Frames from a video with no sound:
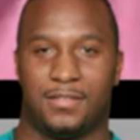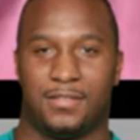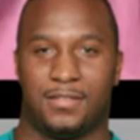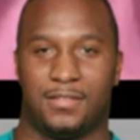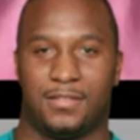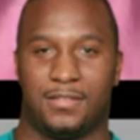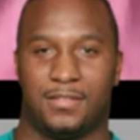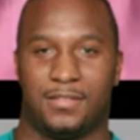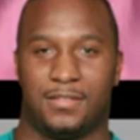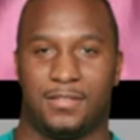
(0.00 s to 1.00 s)

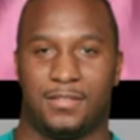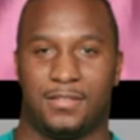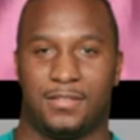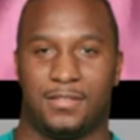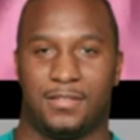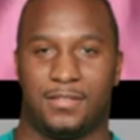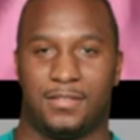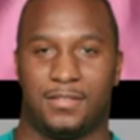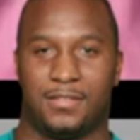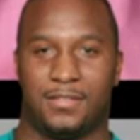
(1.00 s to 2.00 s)

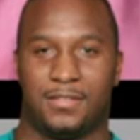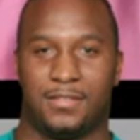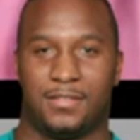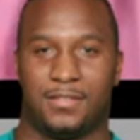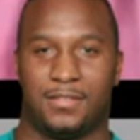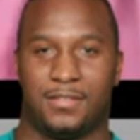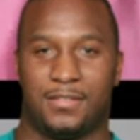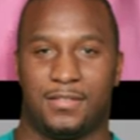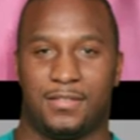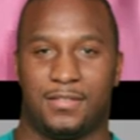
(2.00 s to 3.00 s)

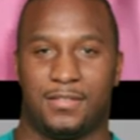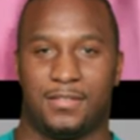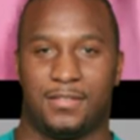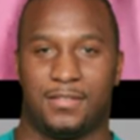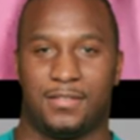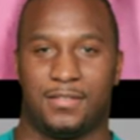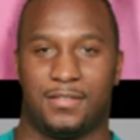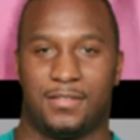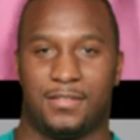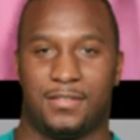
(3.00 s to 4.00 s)

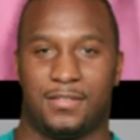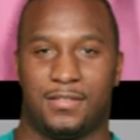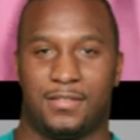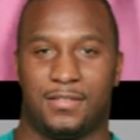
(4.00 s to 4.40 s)
[no speech]